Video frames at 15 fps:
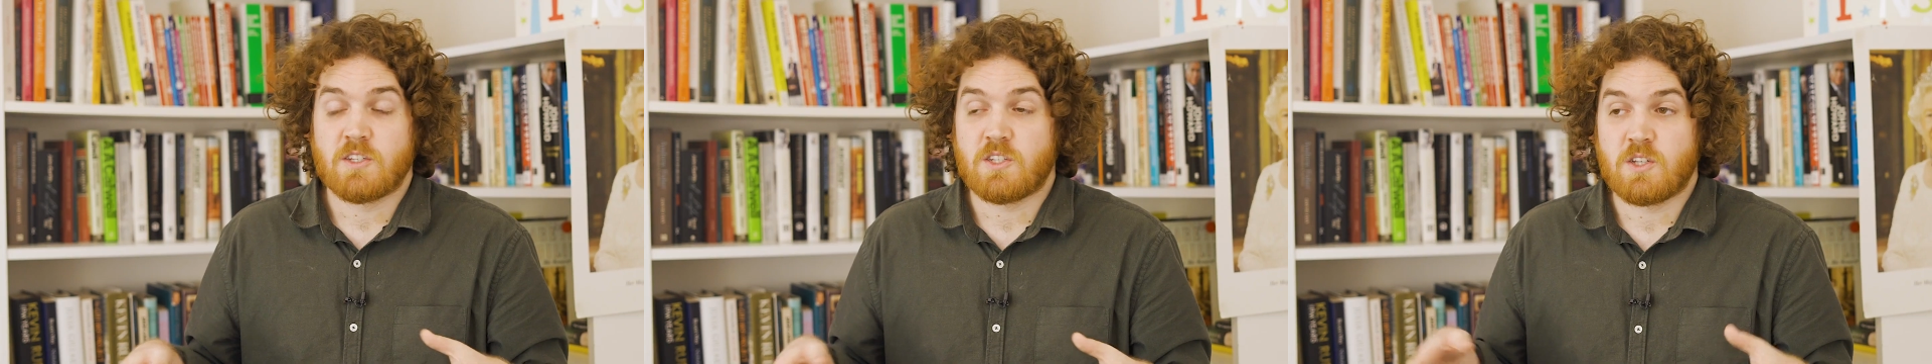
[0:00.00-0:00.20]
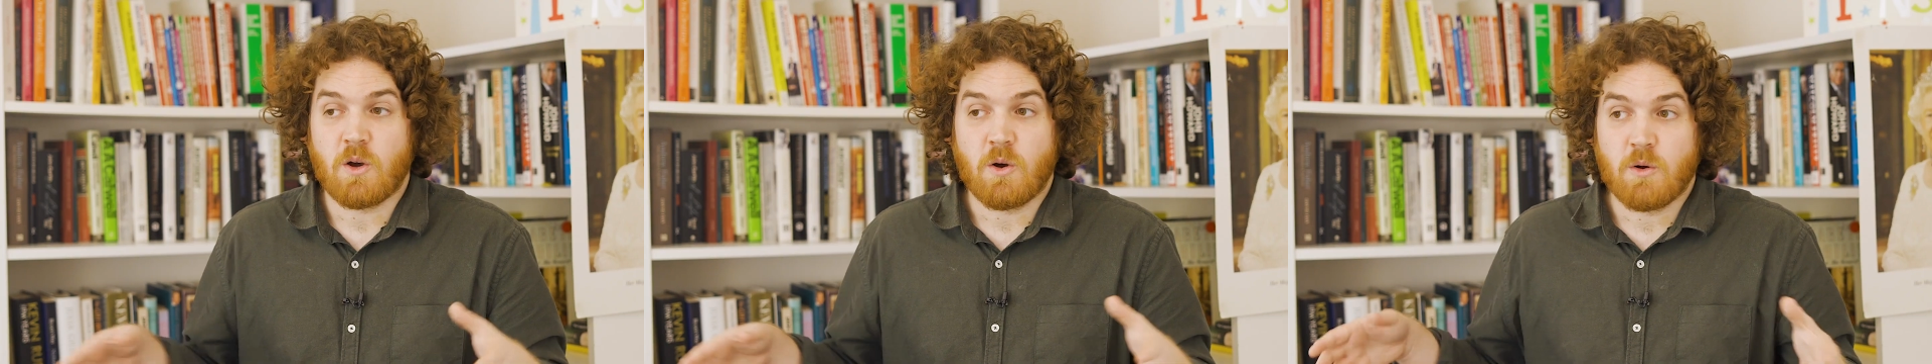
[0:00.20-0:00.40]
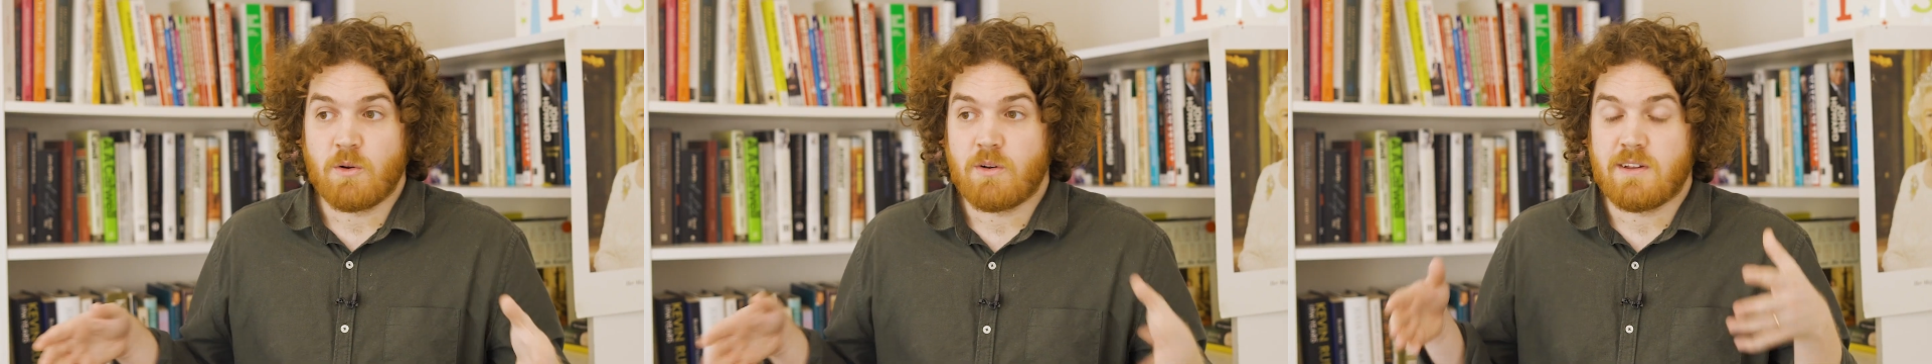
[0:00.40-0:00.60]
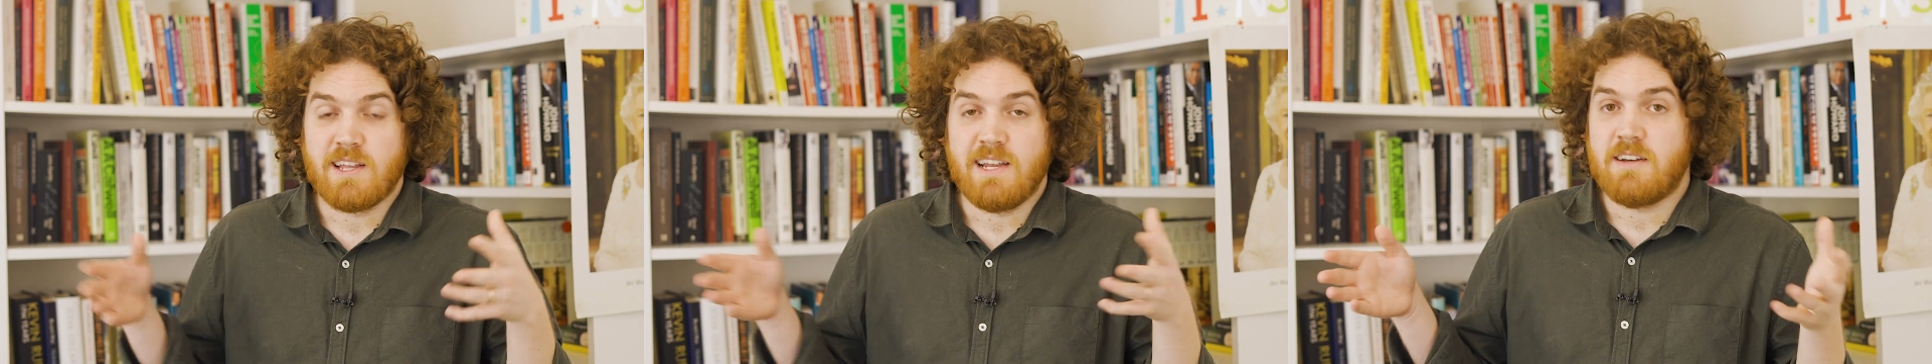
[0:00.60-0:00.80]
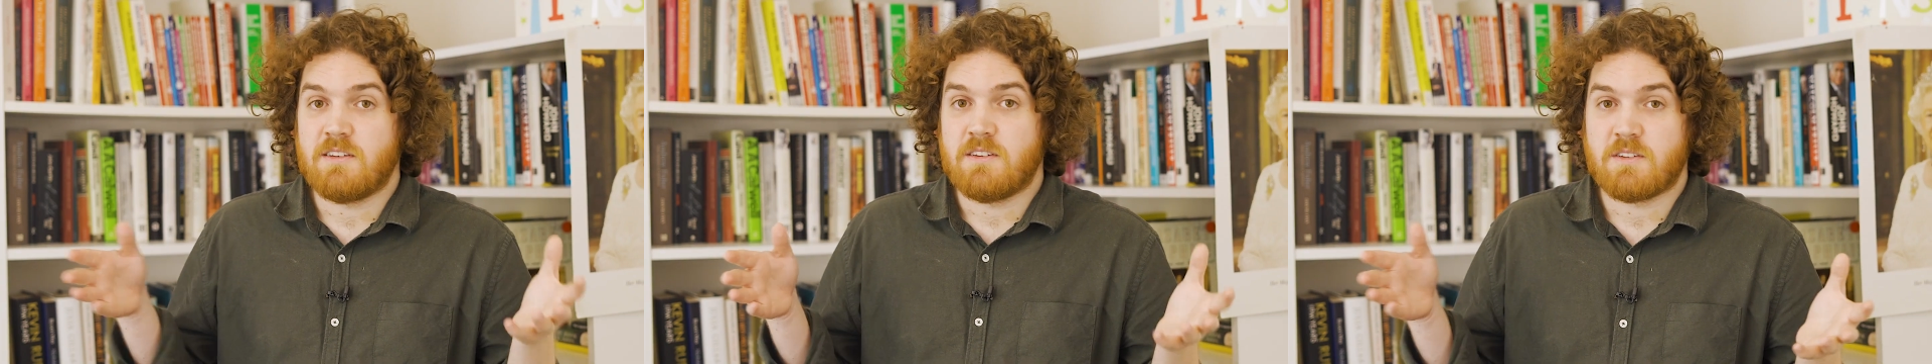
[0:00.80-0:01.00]
So
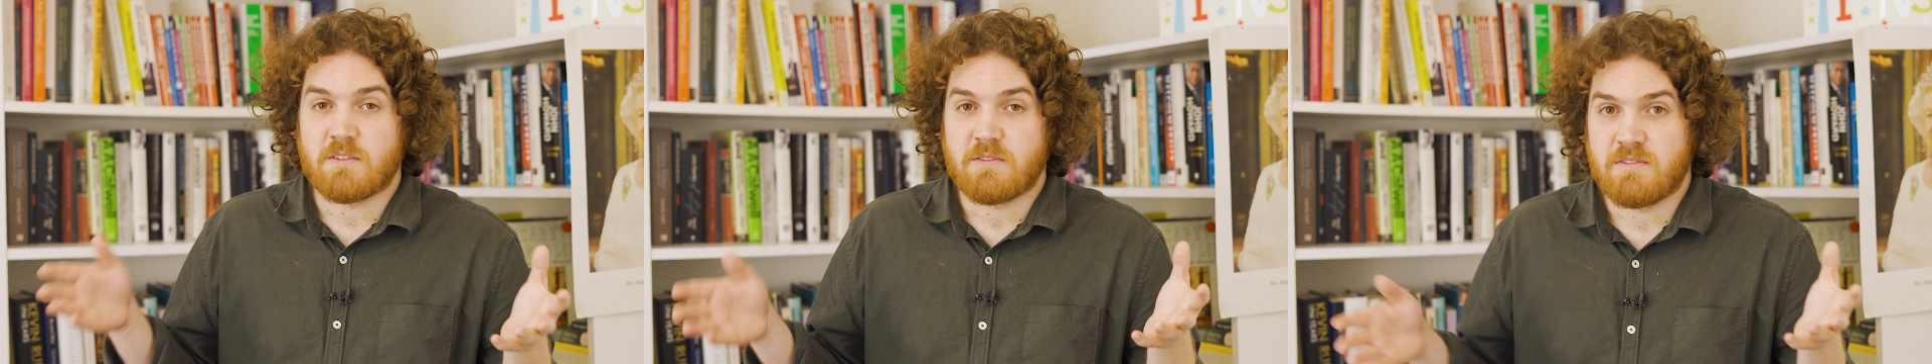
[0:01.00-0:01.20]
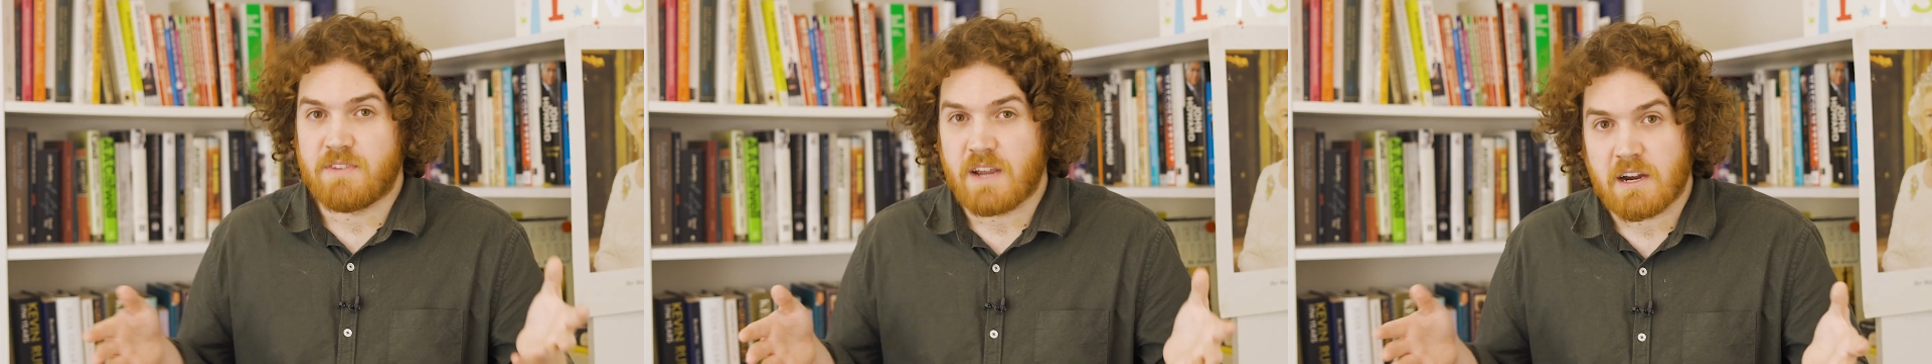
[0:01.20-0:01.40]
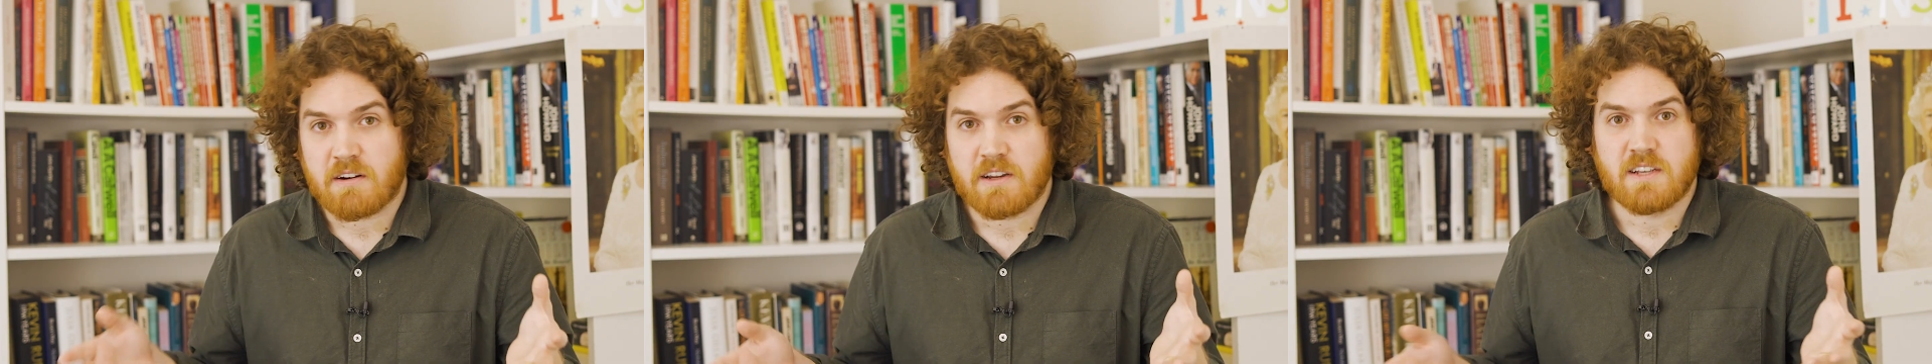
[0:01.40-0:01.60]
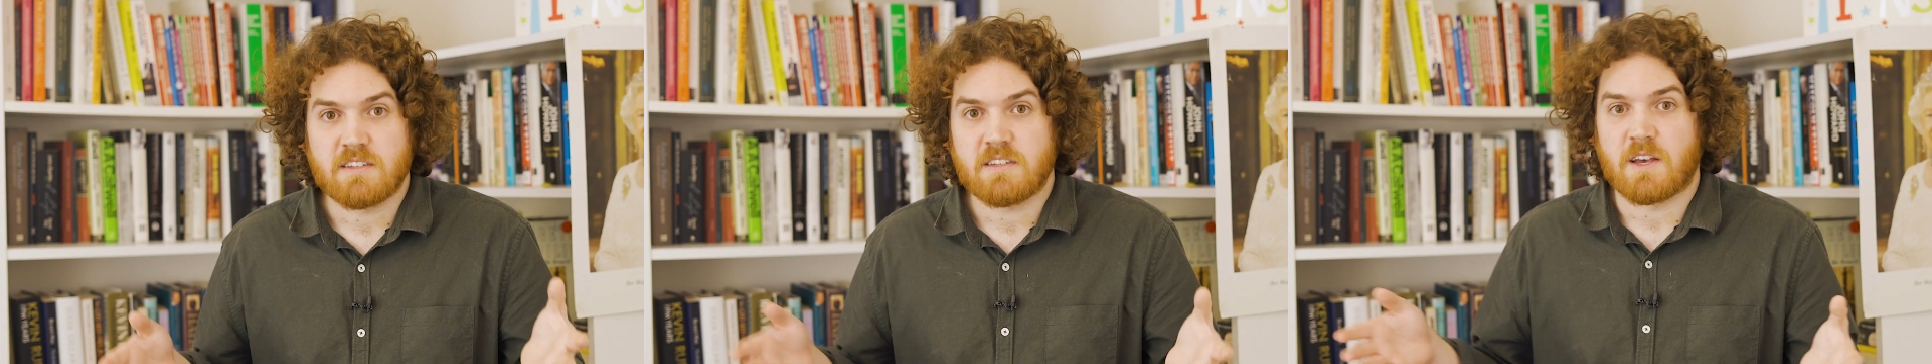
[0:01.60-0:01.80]
leaders of various